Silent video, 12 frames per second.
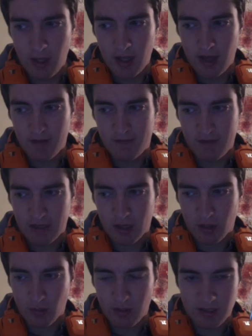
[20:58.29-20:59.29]
it
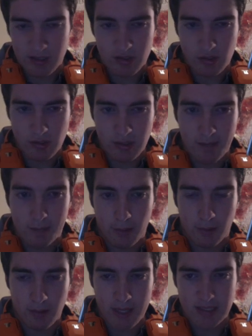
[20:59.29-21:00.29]
affected the way your storyline
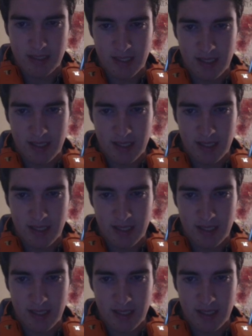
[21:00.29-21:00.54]
progressed